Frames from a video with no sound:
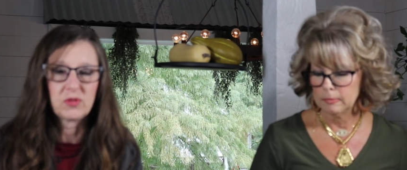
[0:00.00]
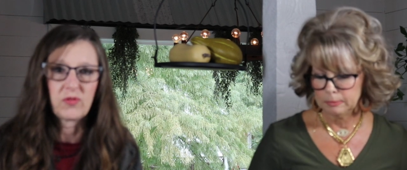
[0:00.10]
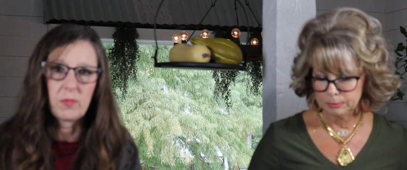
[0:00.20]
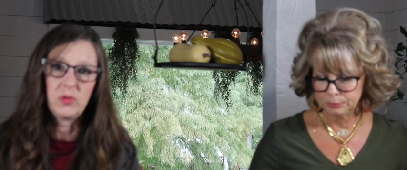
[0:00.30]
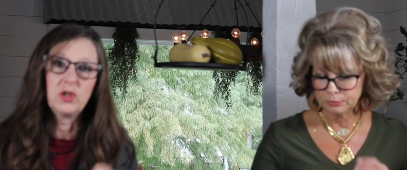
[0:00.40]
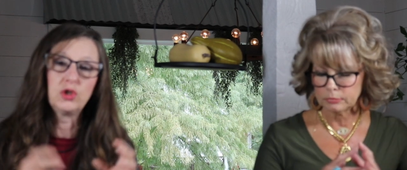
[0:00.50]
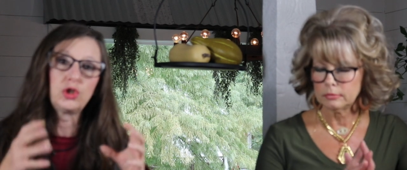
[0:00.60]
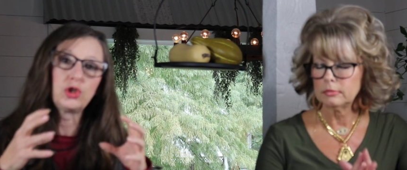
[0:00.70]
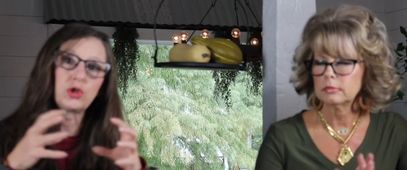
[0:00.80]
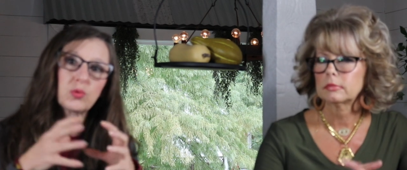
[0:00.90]
Speaker 1: from the
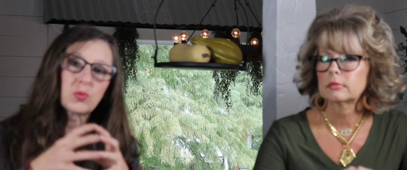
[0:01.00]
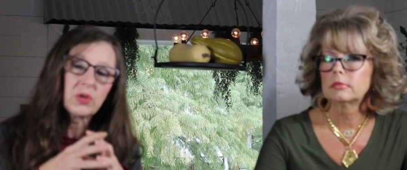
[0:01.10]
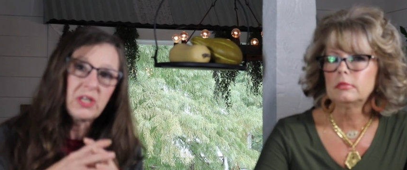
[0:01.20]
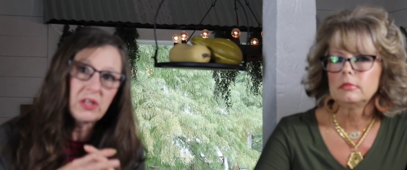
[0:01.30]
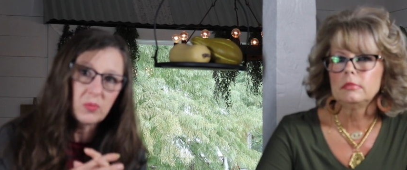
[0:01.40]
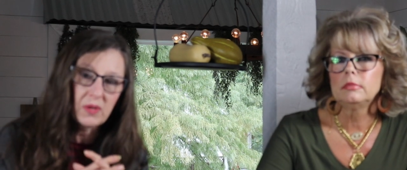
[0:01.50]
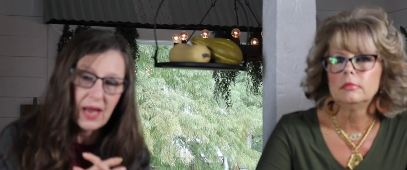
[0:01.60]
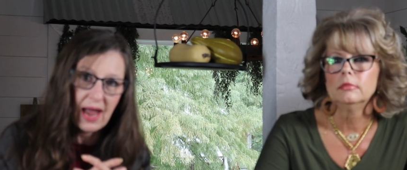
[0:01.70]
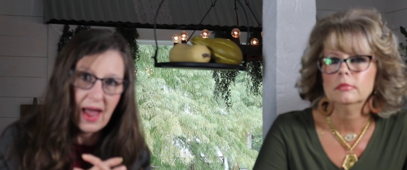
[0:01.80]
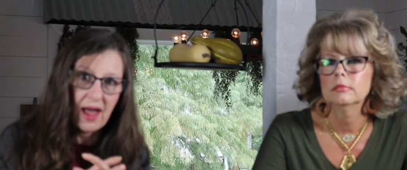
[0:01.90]
strength we
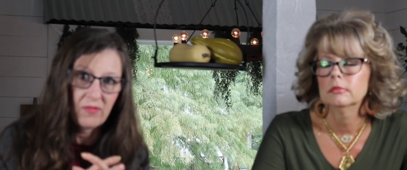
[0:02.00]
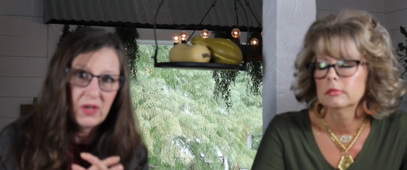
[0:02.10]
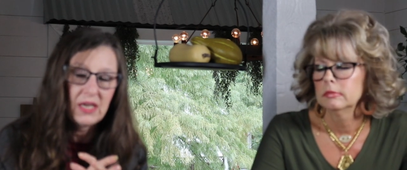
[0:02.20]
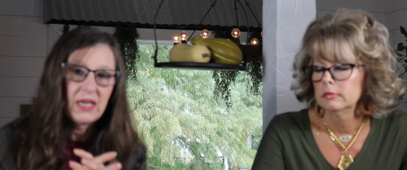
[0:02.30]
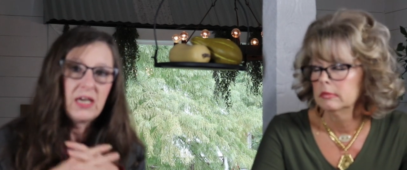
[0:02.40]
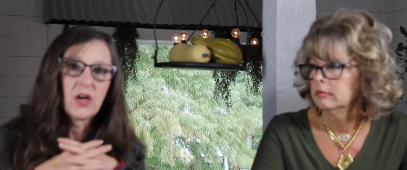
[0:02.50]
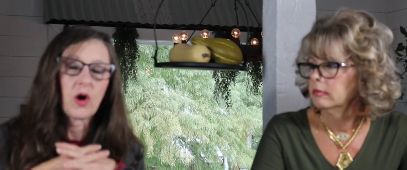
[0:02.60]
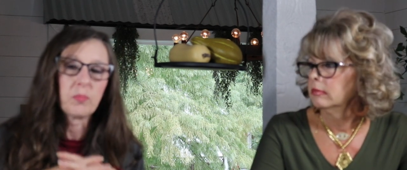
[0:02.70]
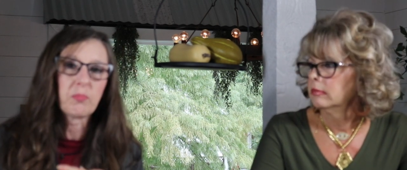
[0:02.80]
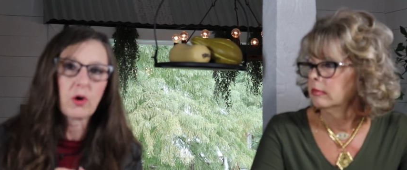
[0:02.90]
have in
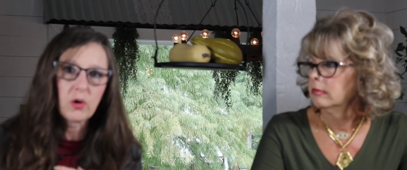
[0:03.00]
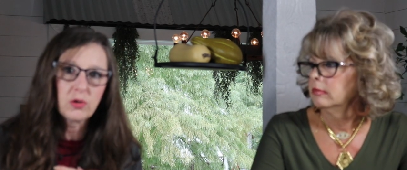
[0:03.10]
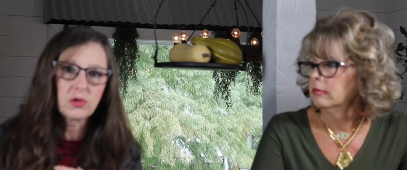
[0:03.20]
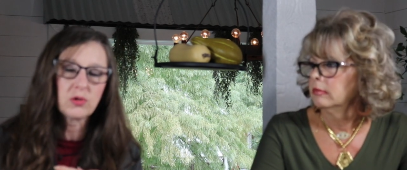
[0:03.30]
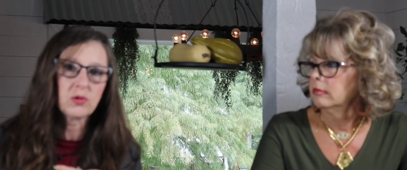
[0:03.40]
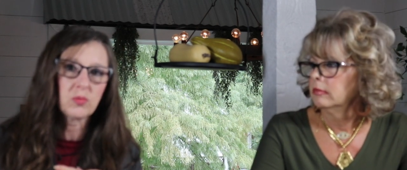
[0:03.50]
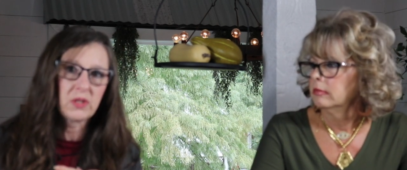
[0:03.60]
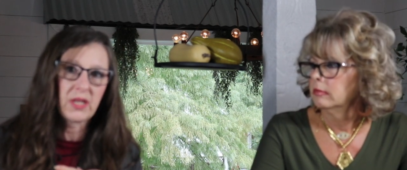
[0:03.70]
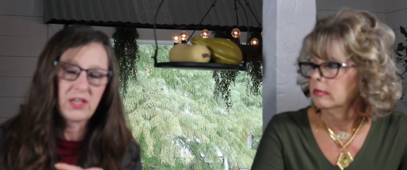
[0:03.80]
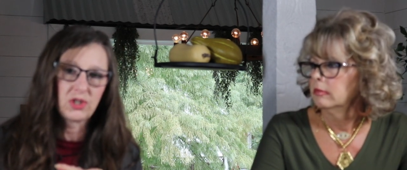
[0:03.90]
our personal
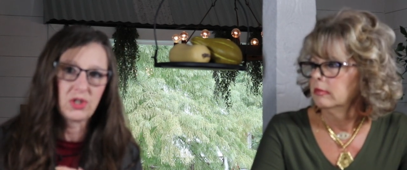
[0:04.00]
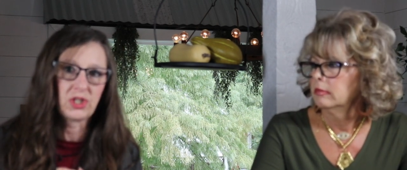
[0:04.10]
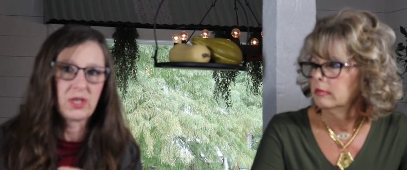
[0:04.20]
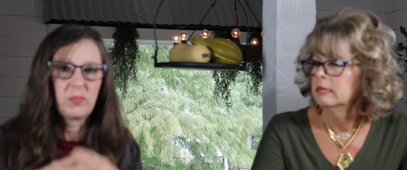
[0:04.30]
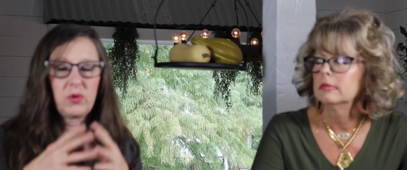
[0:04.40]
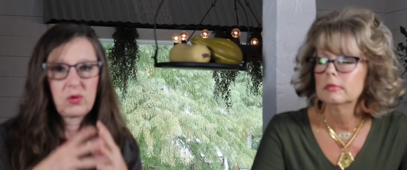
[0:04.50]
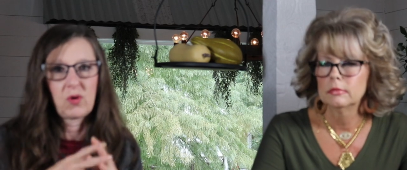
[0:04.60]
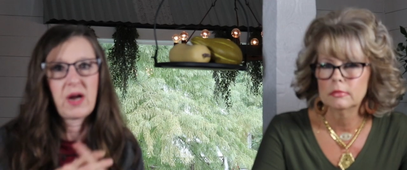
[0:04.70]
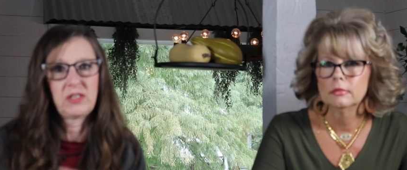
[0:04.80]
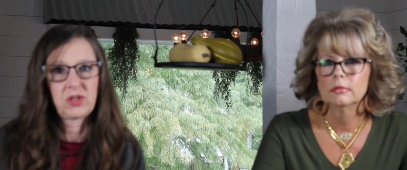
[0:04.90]
relationship with
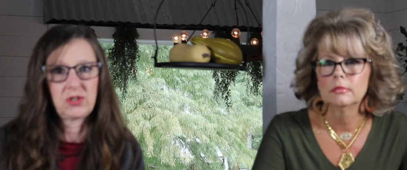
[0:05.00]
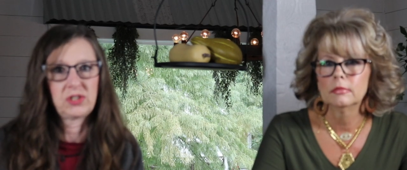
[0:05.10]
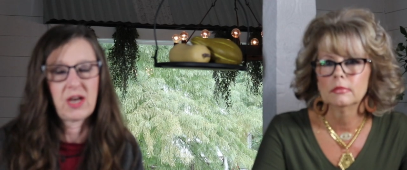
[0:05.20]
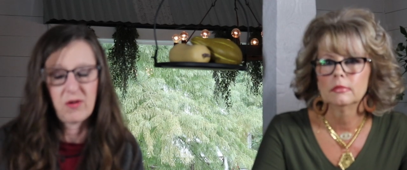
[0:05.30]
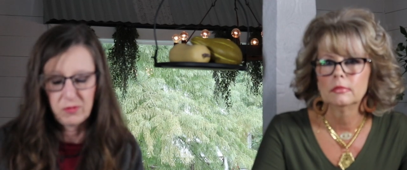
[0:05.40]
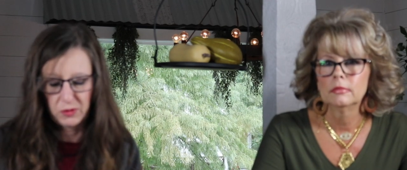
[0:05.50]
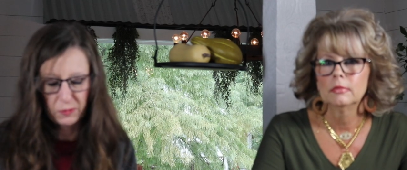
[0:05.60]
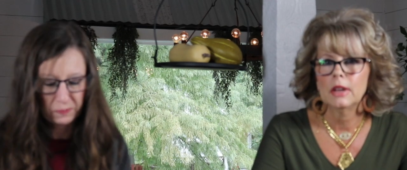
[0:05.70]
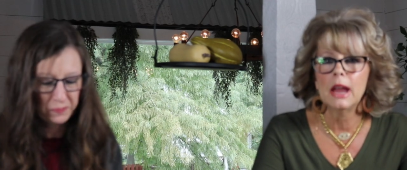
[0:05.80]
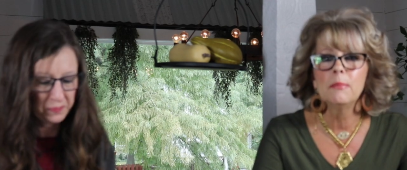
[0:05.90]
Christ ourselves.
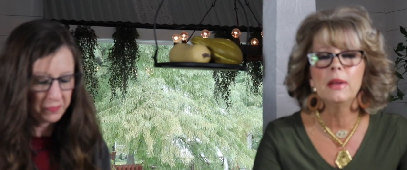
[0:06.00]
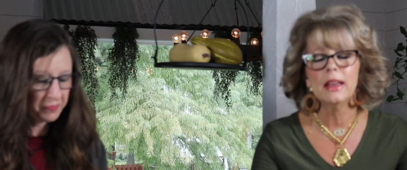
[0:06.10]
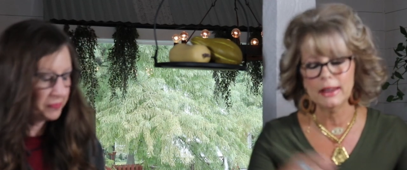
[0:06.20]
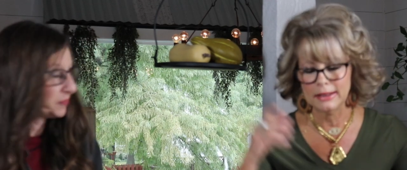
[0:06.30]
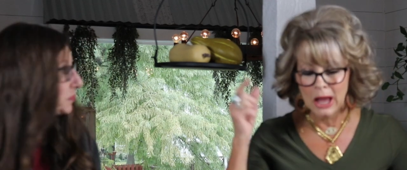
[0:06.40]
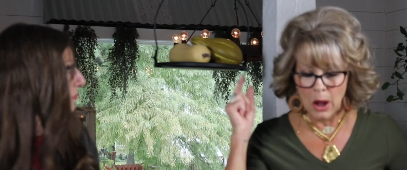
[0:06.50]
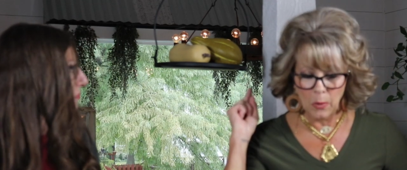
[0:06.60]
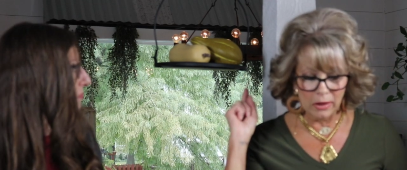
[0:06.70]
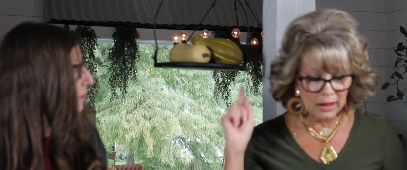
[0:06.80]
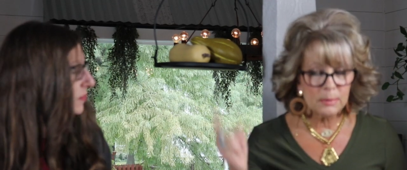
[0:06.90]
Speaker 2: Amen.
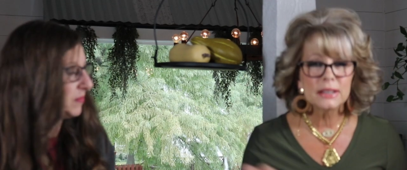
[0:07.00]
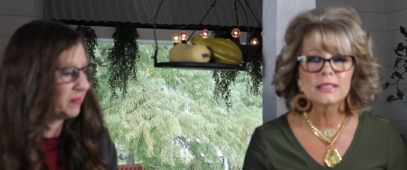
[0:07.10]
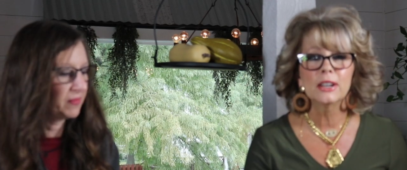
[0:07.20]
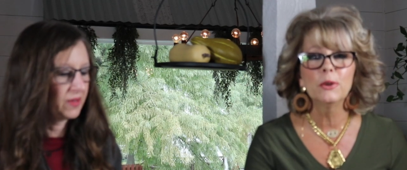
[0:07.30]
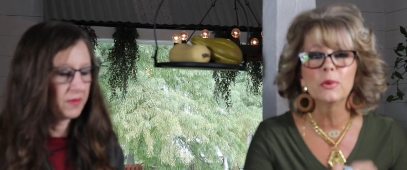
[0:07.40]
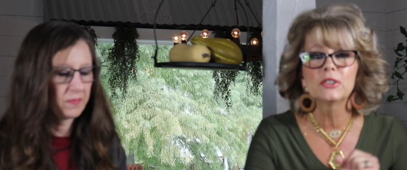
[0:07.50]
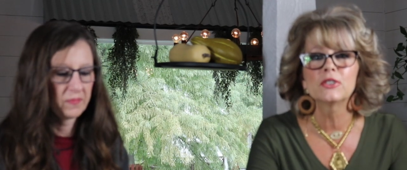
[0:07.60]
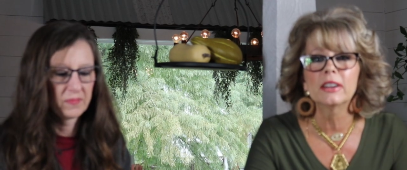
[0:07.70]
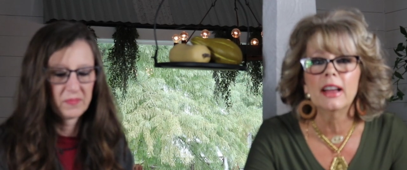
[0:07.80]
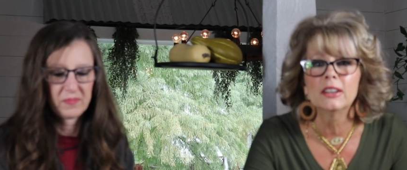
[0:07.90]
Well, I'm going to tell you what
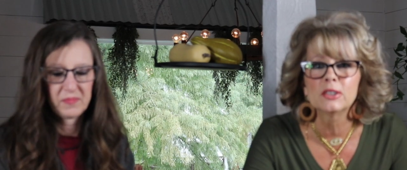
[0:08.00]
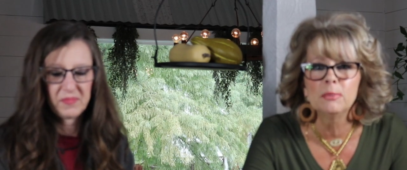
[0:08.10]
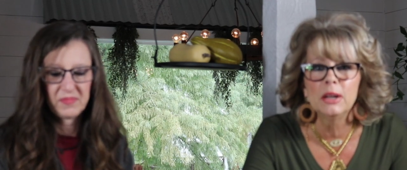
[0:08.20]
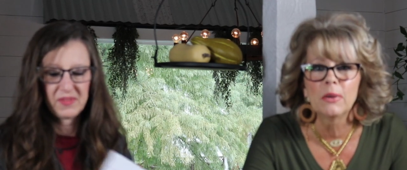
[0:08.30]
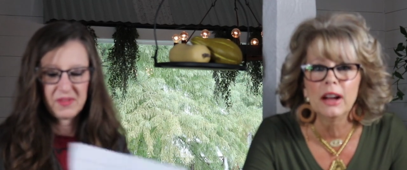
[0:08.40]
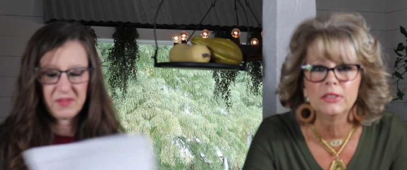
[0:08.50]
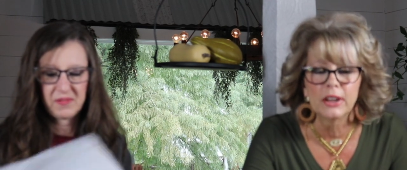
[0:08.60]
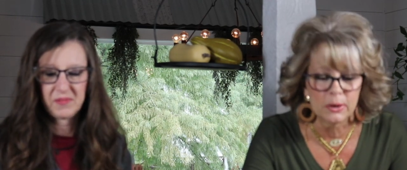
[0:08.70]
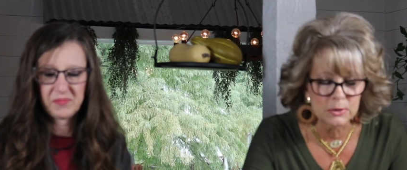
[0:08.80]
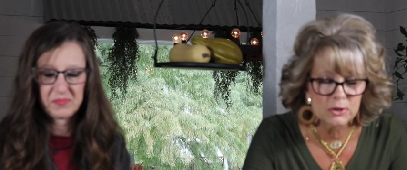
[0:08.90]
stuck out to me right
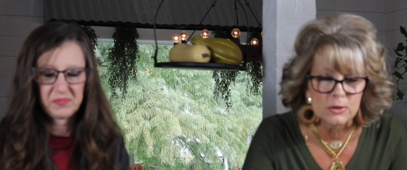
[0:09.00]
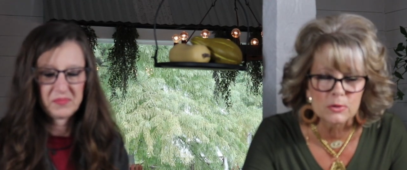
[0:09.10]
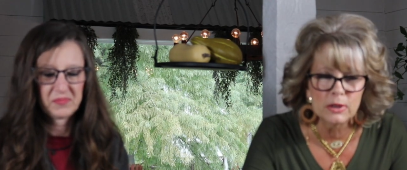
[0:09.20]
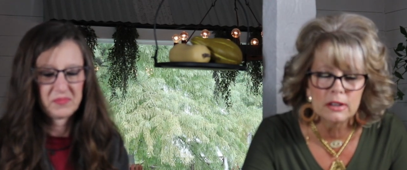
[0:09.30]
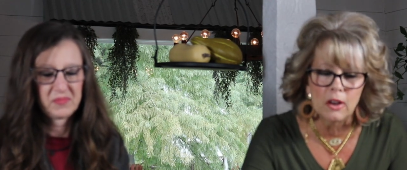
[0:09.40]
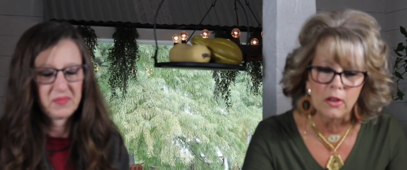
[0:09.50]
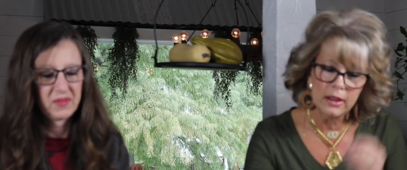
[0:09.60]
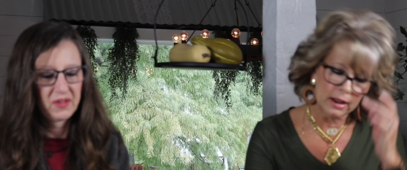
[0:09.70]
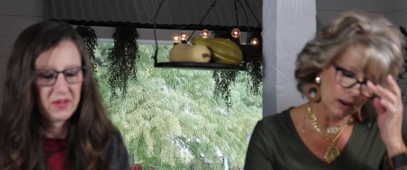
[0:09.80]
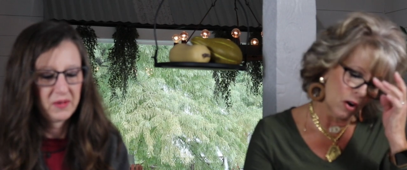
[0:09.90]
there when she was reading all
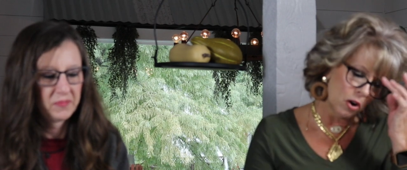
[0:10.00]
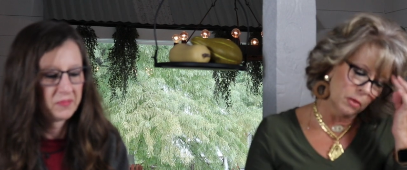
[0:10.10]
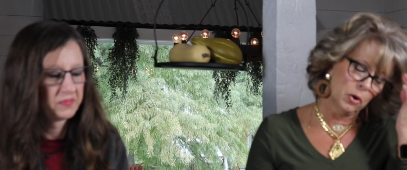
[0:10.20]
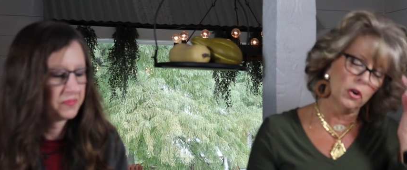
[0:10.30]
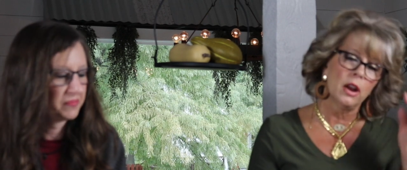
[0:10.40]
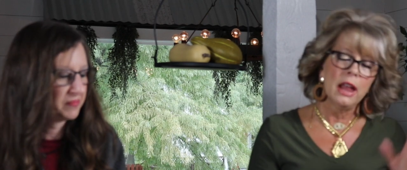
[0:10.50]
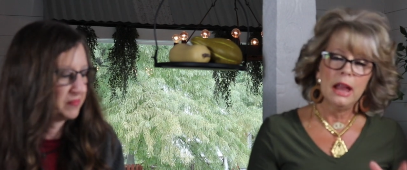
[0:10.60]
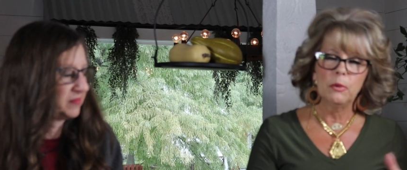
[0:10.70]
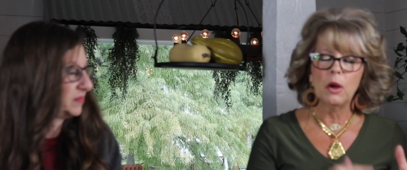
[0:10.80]
that armor and